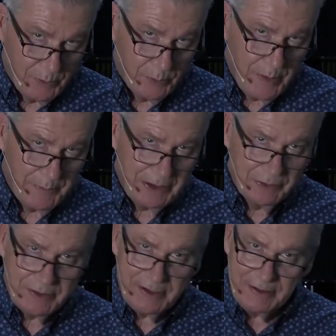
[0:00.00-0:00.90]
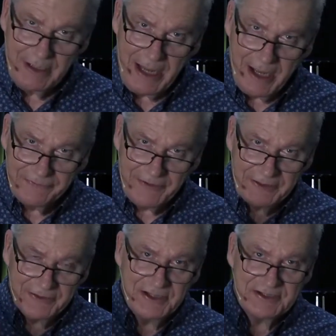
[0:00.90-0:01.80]
When we look at how far
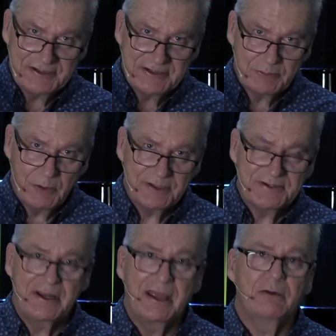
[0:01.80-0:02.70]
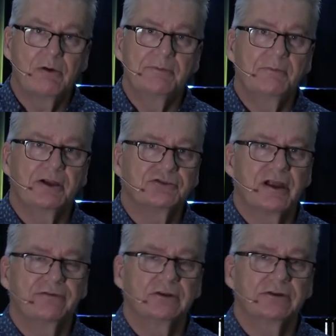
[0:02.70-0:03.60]
the distance was and how one might
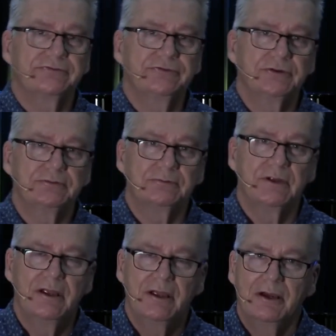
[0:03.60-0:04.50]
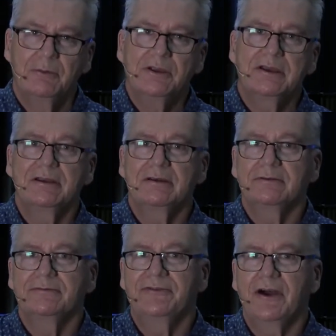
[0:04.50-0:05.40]
travel on foot, we can
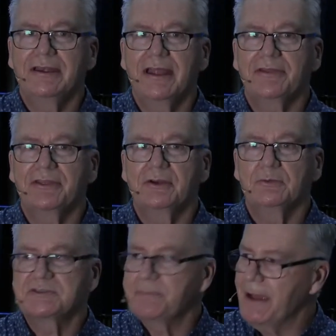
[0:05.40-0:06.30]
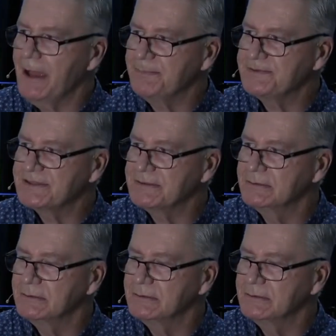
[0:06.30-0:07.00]
find out that it was perhaps